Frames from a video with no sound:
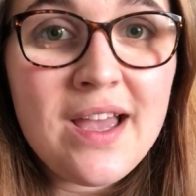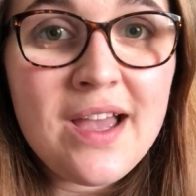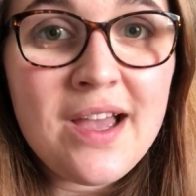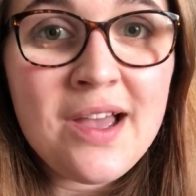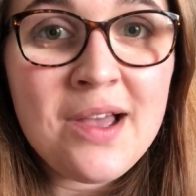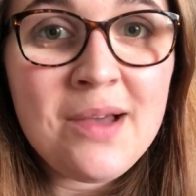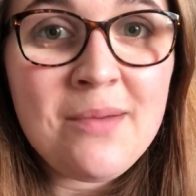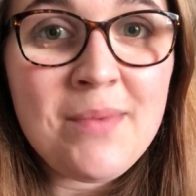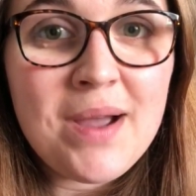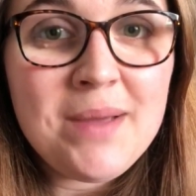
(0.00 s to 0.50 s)

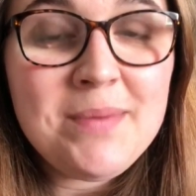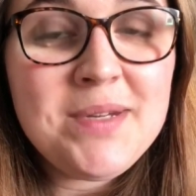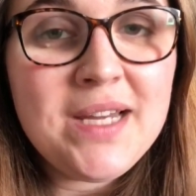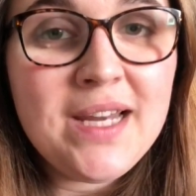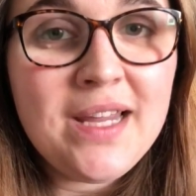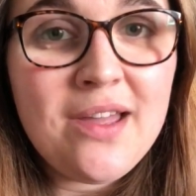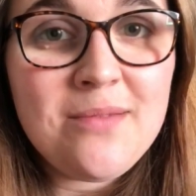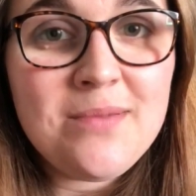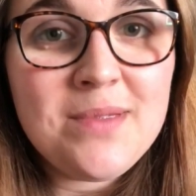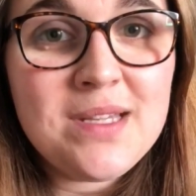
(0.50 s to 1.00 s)
I
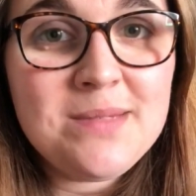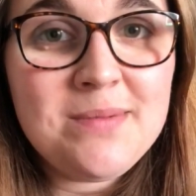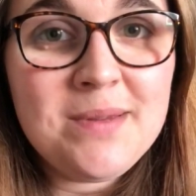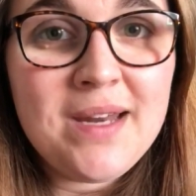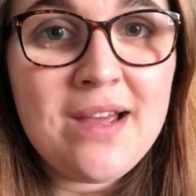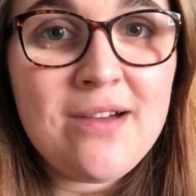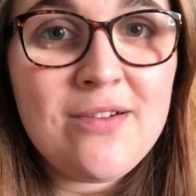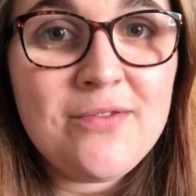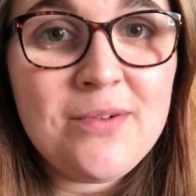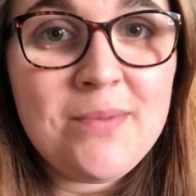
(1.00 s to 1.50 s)
particularly hope that it's been
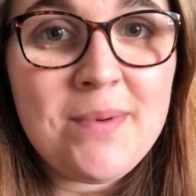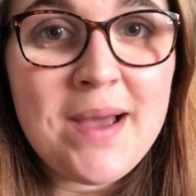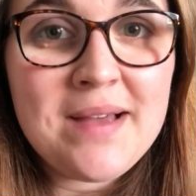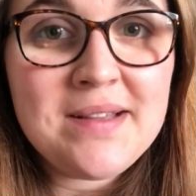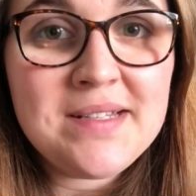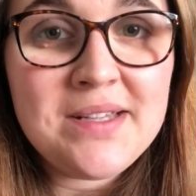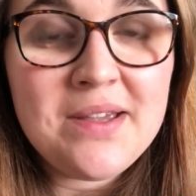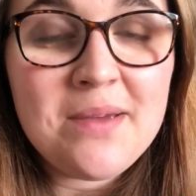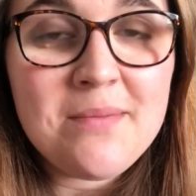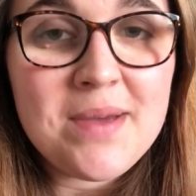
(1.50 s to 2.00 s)
helpful
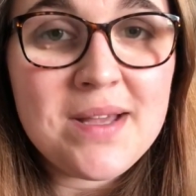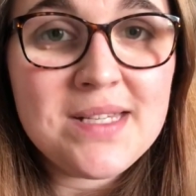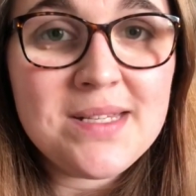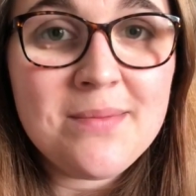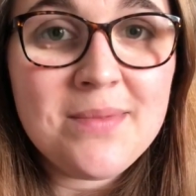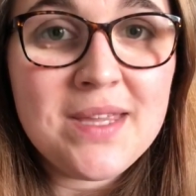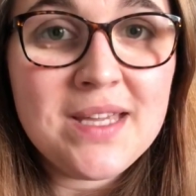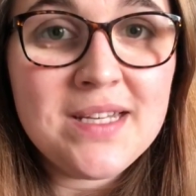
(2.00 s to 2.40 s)
perhaps hearing about some of the